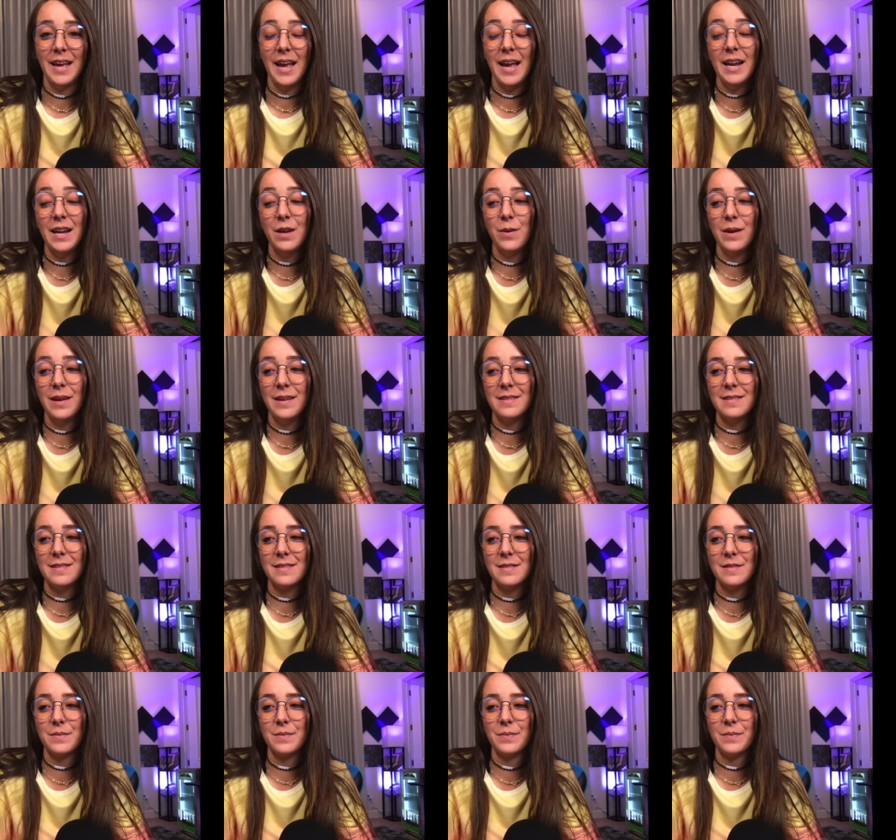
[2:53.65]

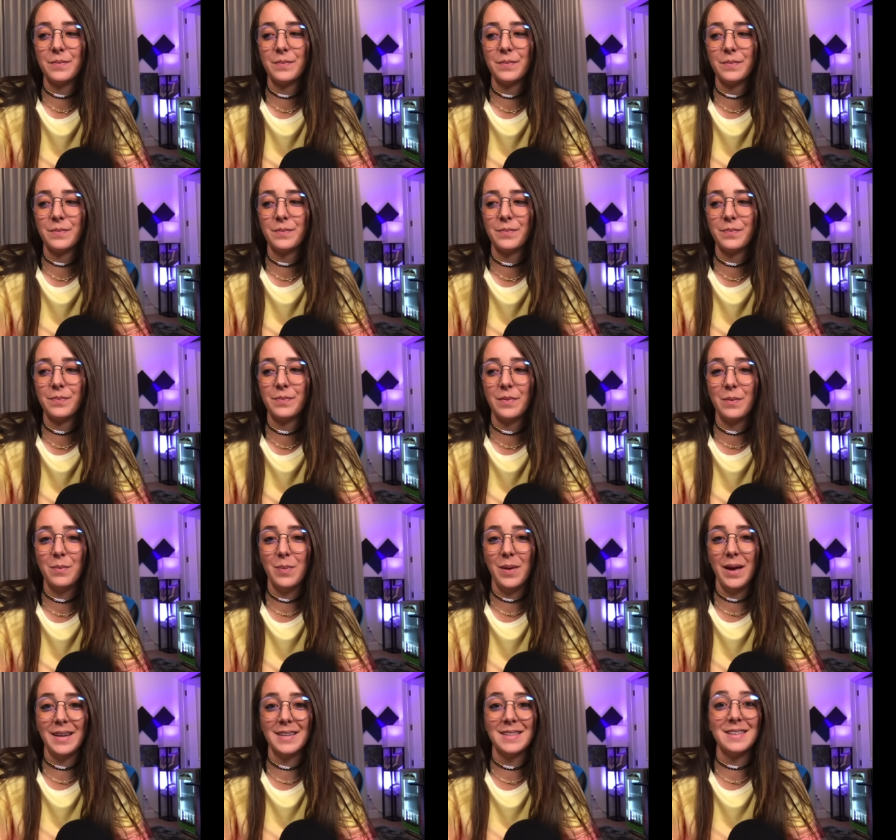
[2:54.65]
Anyways,
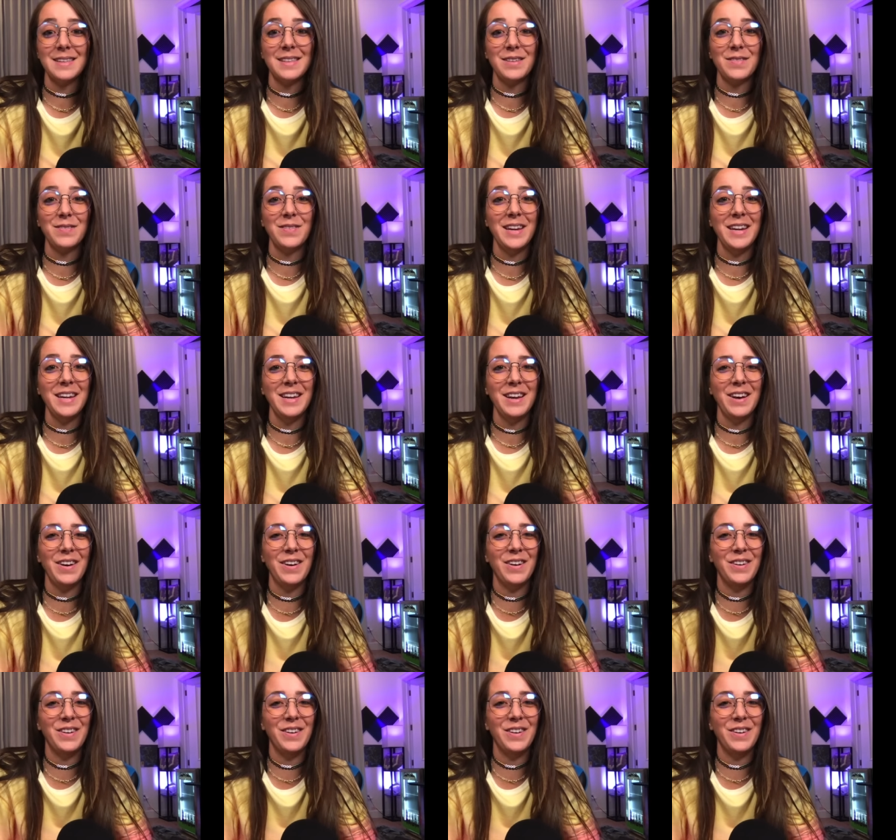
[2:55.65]
back to the video.